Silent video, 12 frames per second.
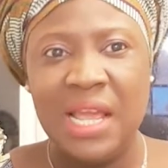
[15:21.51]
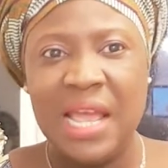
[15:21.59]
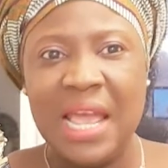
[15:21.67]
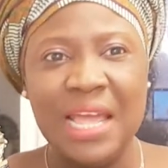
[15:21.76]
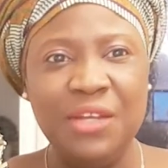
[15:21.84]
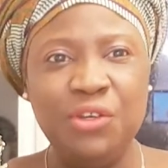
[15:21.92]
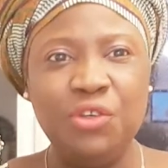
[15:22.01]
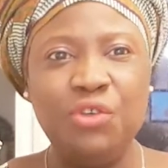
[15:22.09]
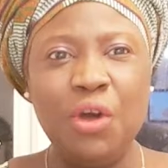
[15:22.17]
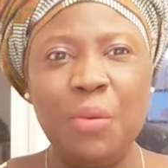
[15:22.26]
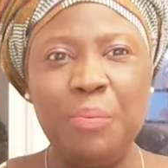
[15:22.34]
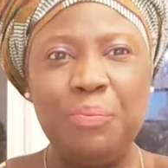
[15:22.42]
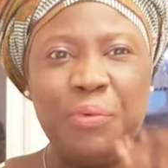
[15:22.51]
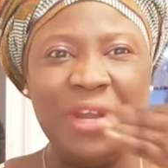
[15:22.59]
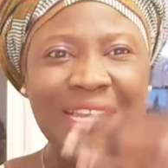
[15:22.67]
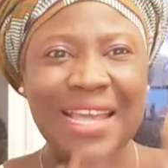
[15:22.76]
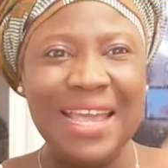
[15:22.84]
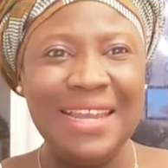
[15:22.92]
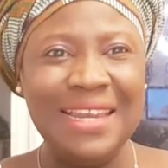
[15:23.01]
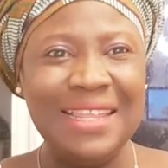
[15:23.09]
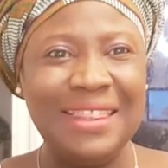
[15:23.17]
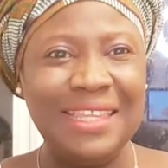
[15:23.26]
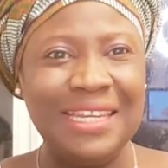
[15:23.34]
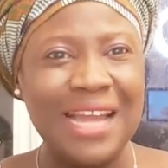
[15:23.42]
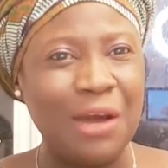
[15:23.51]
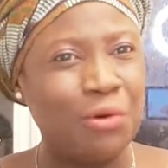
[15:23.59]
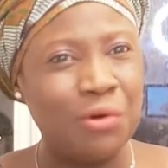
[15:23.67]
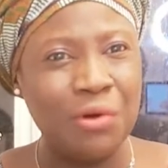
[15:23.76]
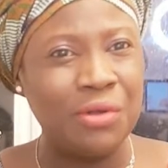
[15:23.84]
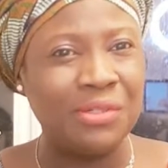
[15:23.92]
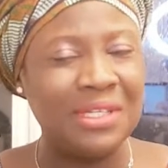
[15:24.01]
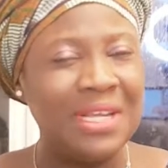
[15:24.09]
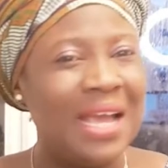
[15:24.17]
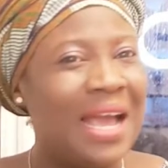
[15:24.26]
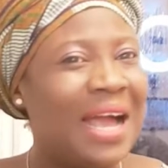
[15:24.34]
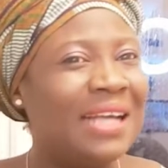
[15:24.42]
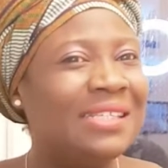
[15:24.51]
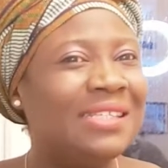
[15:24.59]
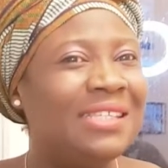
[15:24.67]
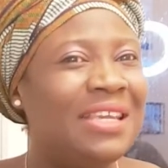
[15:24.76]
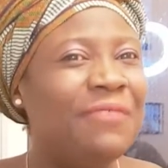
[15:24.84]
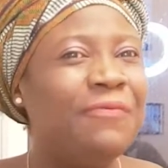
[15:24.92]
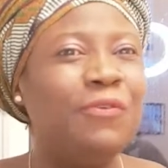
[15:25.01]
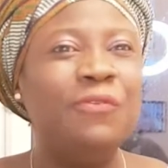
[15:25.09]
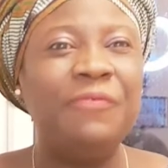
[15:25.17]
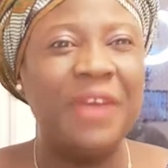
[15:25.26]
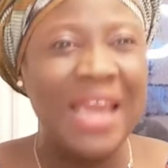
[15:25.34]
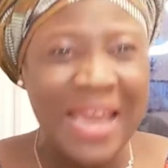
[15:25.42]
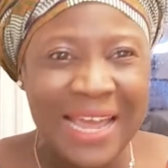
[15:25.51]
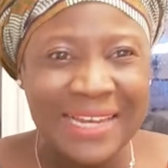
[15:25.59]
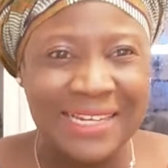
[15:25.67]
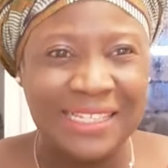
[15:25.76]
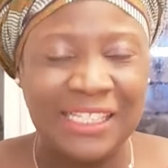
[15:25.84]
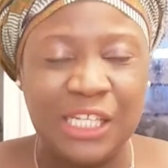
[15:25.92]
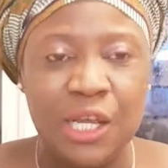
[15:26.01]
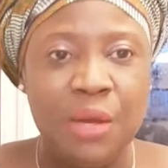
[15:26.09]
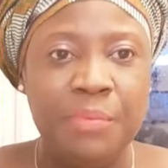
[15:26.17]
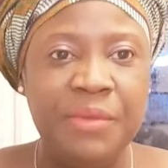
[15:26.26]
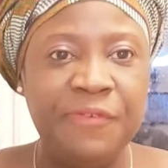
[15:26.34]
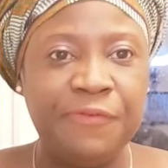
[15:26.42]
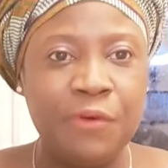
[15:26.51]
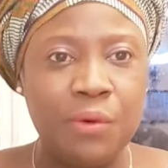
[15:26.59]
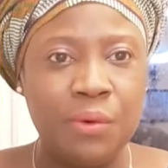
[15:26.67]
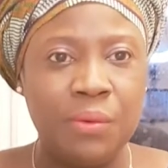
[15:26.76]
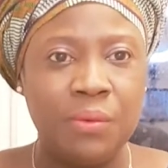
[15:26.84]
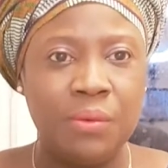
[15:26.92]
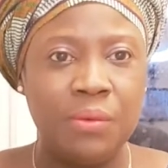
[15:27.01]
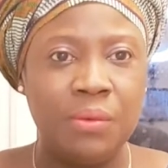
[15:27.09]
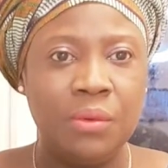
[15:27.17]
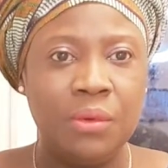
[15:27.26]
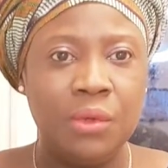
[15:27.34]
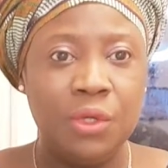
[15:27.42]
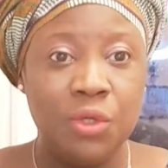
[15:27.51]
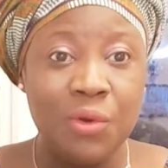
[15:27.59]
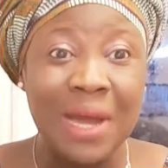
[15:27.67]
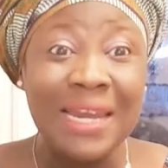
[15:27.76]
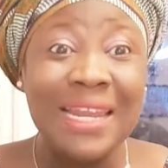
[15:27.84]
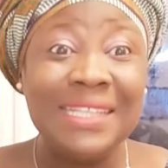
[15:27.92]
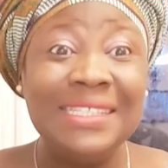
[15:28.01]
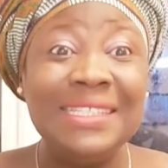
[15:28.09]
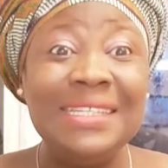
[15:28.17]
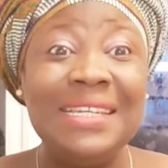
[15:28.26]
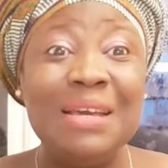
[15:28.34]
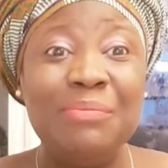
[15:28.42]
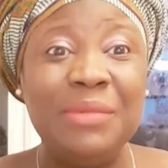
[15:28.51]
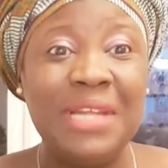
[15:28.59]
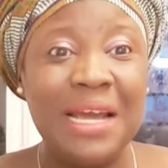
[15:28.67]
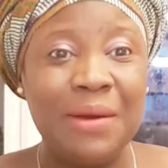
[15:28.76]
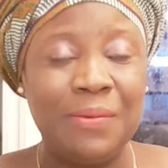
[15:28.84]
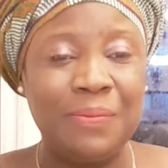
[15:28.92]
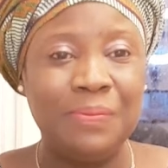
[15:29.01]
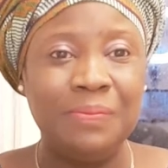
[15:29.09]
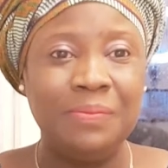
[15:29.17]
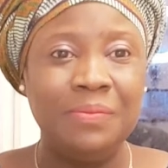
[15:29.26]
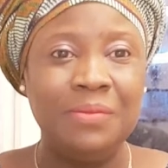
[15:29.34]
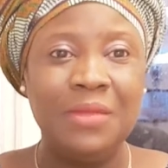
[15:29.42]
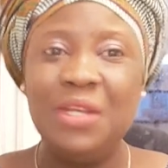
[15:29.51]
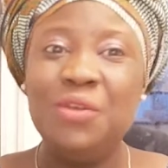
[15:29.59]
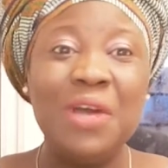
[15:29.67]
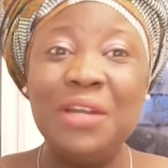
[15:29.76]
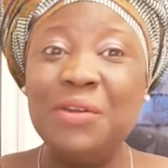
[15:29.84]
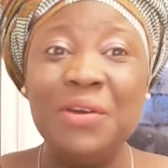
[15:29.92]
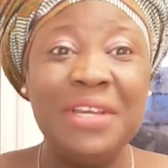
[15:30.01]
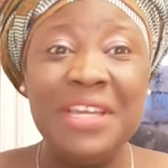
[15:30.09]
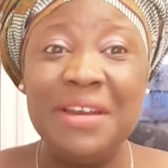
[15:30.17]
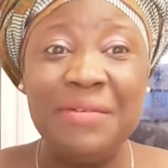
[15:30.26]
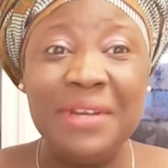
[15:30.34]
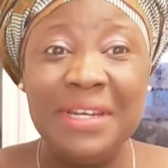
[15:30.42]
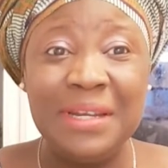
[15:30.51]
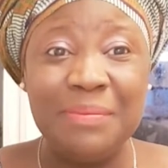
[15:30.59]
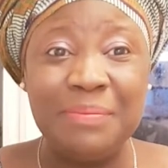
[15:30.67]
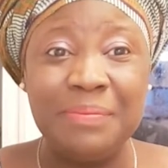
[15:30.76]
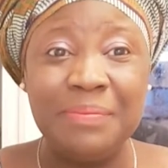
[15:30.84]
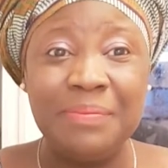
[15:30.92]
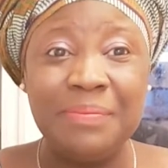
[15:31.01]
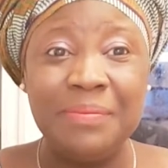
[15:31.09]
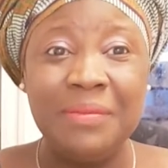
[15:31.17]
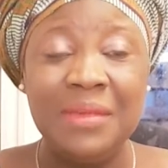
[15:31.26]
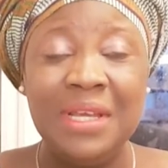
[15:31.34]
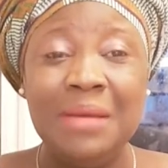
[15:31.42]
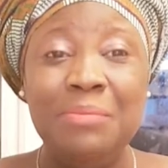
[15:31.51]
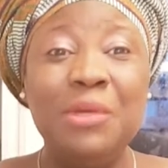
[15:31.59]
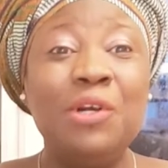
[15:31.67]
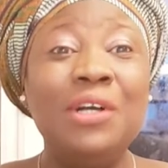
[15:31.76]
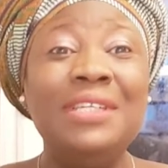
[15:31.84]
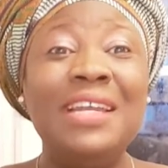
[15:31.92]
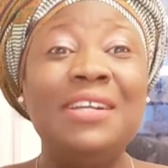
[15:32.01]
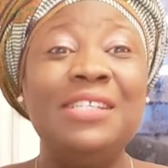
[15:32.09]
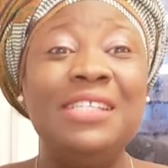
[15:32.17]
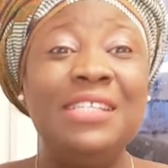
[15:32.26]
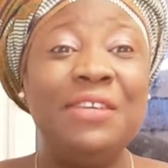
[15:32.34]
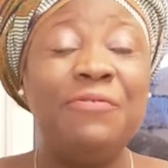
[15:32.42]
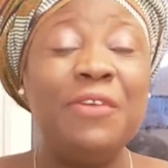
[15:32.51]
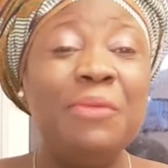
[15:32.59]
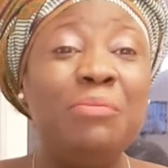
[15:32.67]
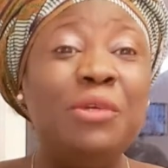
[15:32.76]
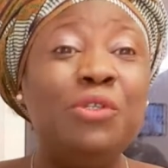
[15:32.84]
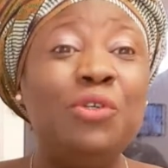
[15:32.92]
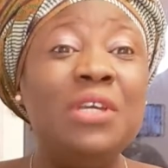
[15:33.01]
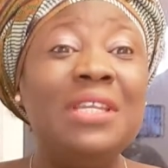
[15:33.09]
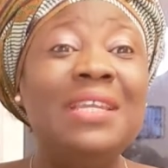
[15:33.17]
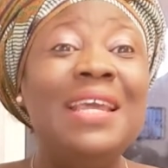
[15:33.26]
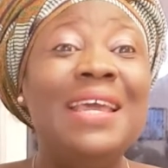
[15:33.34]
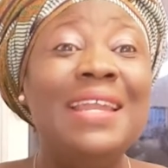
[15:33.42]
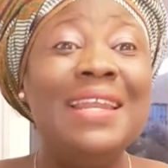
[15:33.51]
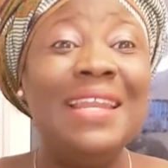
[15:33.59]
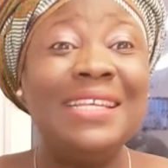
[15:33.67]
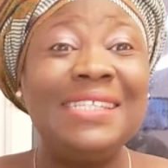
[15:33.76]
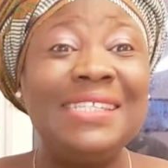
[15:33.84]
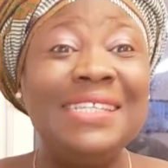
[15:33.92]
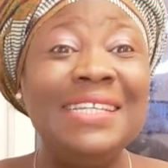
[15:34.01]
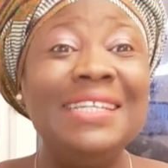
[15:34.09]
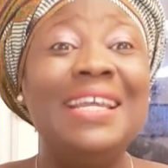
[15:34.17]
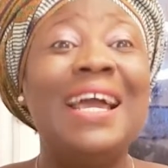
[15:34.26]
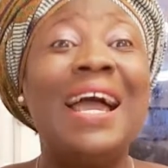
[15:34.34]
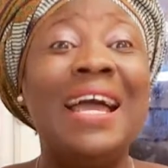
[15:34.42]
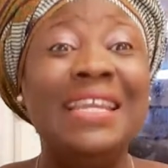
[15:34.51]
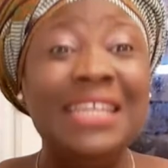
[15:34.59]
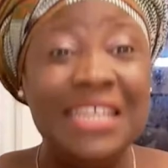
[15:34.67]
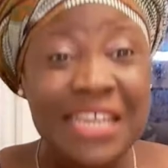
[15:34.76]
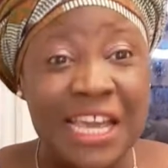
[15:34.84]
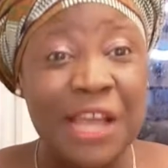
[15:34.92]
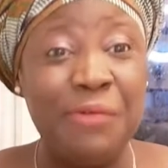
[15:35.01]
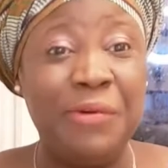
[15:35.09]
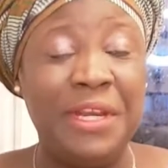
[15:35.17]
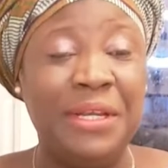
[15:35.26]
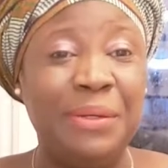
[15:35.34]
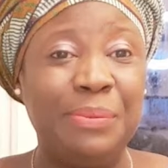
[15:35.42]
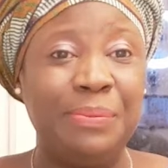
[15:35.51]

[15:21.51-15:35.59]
and you don't bring anything across as if you've heard it before, you are letting them down. You are not hearing them. Because there is difference between listening and hearing.